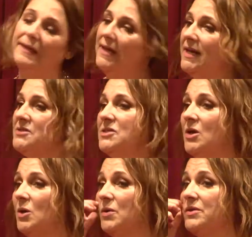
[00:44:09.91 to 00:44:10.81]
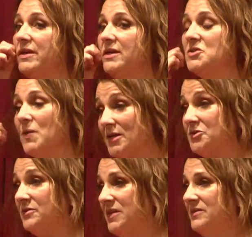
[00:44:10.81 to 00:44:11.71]
And so the
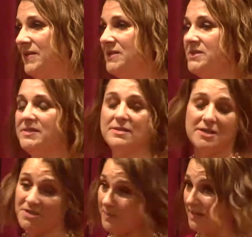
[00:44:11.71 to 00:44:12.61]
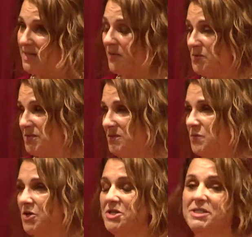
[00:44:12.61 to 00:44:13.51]
director of the events explained how it was going to
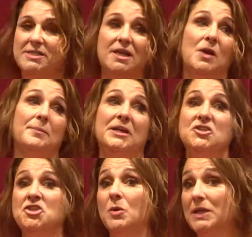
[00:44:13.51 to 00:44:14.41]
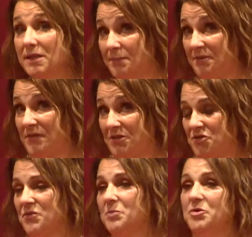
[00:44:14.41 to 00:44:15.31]
work. She's like, I'm going to show a clip of each
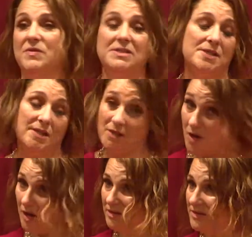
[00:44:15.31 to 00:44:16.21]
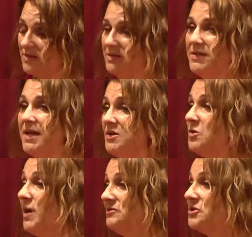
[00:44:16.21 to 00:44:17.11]
of the movies, and then
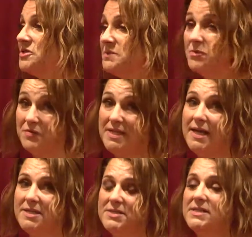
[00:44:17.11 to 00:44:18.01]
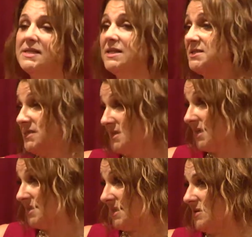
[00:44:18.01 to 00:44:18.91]
whoever's movie that is going to
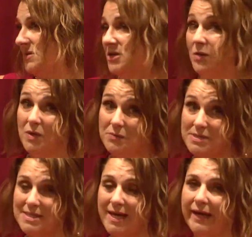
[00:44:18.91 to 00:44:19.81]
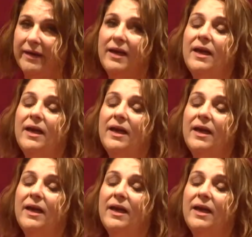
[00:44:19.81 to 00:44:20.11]
discuss it and, you know, what it was like.